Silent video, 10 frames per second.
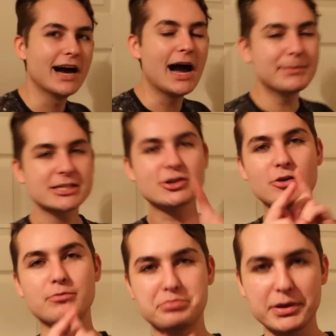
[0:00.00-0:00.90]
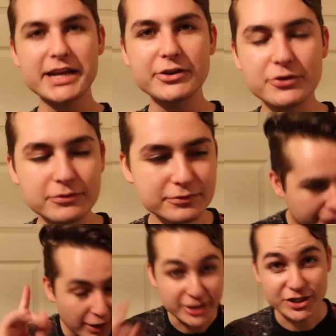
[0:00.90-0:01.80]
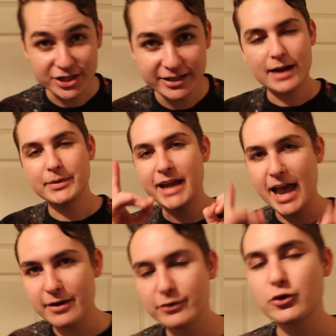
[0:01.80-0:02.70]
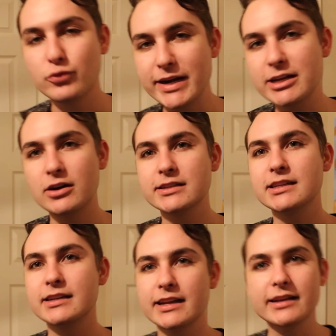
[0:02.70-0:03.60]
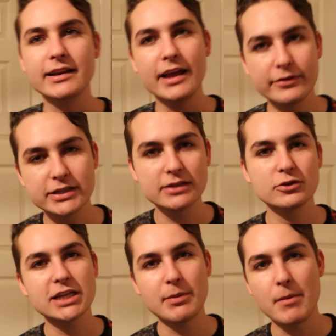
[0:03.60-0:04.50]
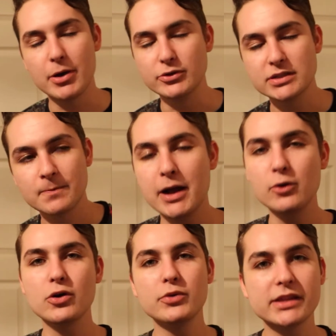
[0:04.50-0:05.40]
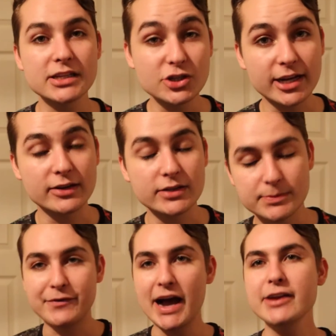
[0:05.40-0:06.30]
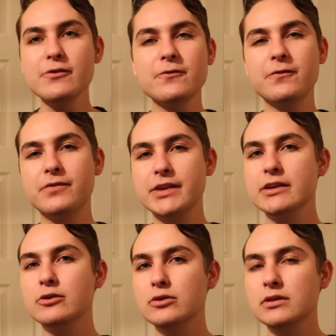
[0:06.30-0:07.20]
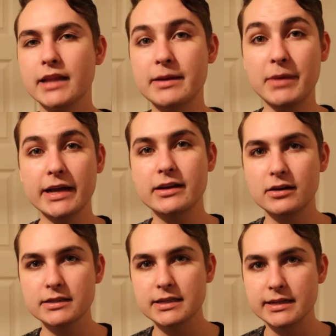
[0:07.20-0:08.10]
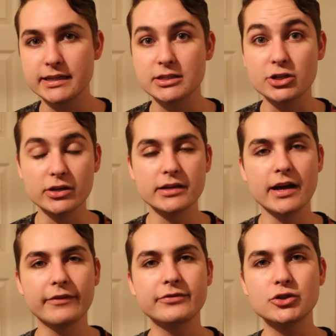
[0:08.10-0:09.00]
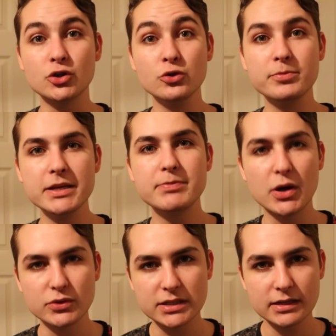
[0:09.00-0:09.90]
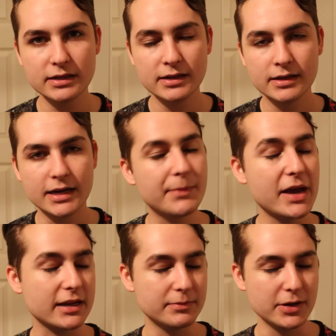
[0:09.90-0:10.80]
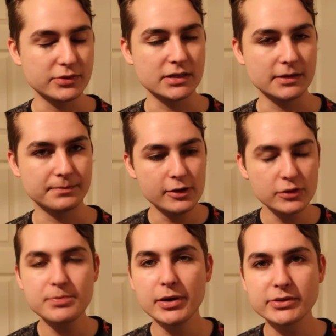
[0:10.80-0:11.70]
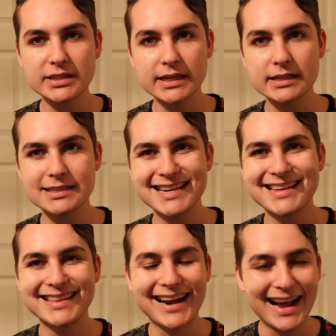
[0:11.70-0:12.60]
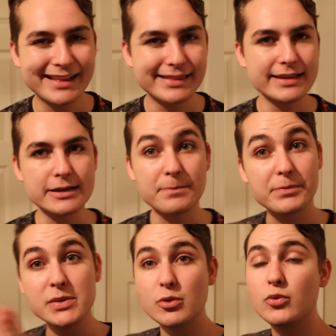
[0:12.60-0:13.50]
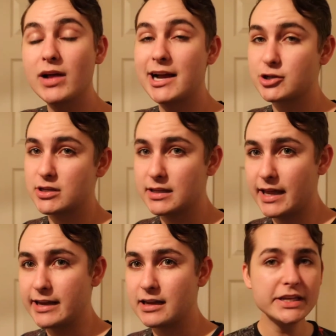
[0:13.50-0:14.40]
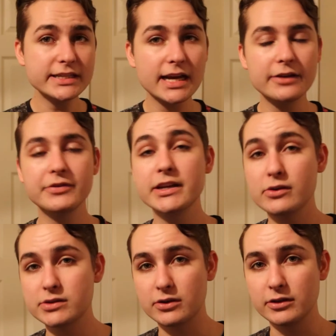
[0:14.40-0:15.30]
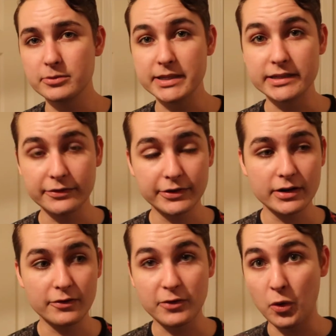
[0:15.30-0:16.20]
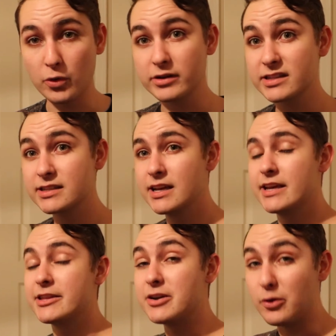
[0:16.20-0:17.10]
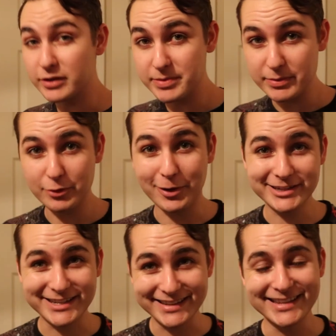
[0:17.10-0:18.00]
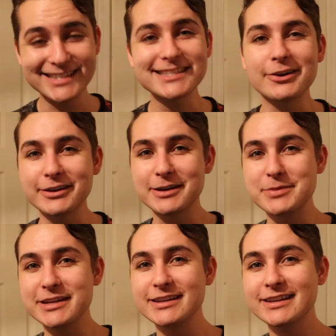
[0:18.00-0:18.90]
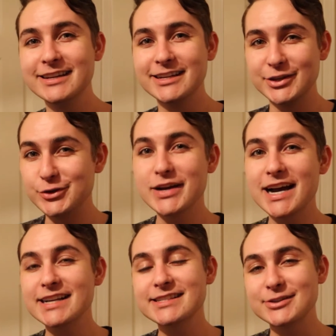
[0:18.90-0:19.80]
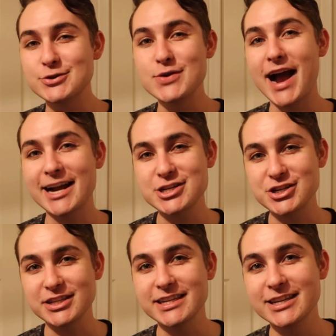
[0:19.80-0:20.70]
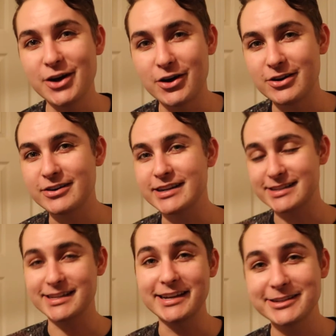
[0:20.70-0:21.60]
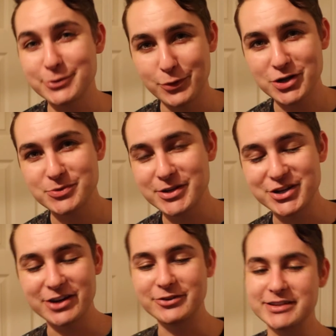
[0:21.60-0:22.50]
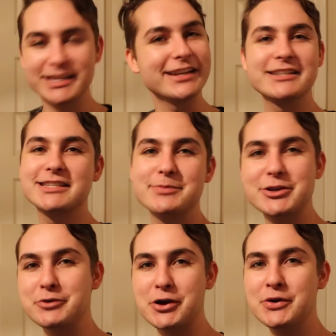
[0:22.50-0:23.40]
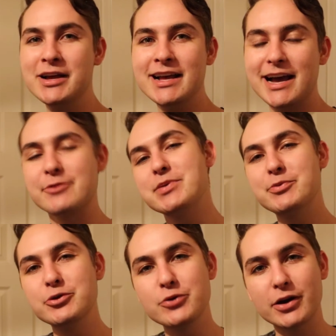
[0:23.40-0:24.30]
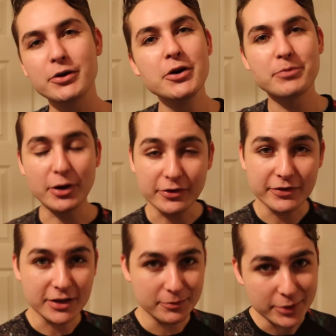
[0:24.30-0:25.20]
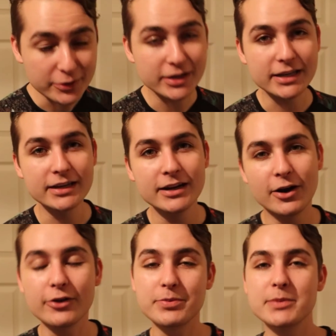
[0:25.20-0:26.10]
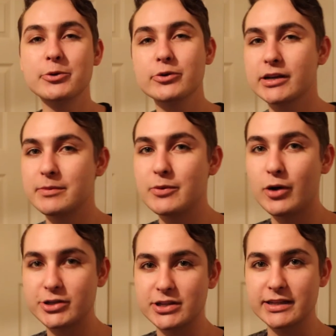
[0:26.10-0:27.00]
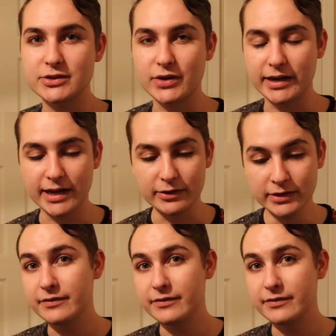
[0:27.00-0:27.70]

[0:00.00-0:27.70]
I'm gonna start brand new, fresh, and I'm gonna have great content every single time I post. My whole goal with this channel is if I don't feel like my content is good enough to be posted, I'm not gonna post it. I only post things that I think people will actually like. These kind of videos are a little bit different. Of course, the only people watching this are gonna be you guys who actually are excited to watch my channel, excited to see me grow, and the people who are part of the community are the people who are gonna be watching this right now.